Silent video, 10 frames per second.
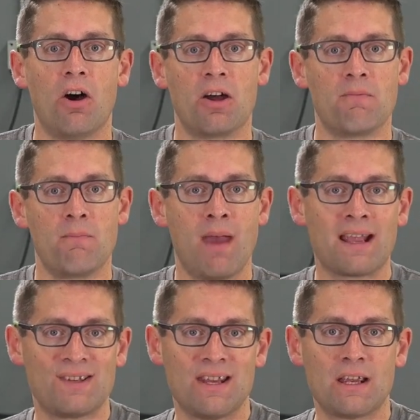on
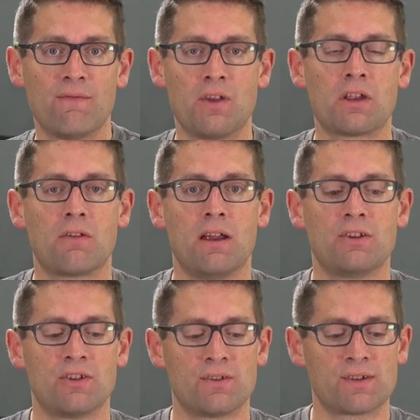magazine
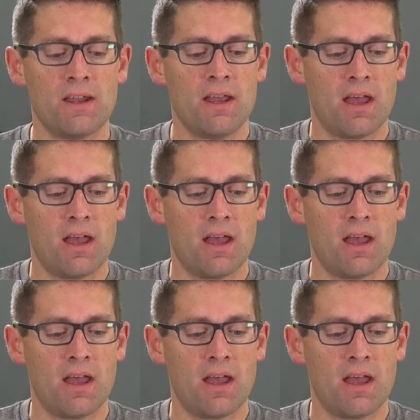configurations,